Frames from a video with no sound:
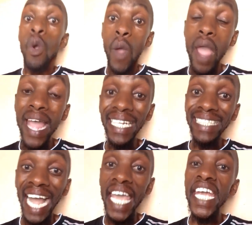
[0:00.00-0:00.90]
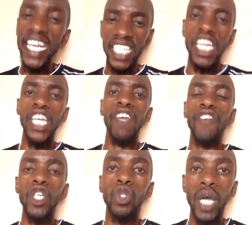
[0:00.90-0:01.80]
where you are dying as an
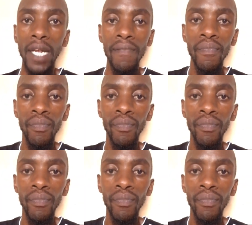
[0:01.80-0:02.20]
individual?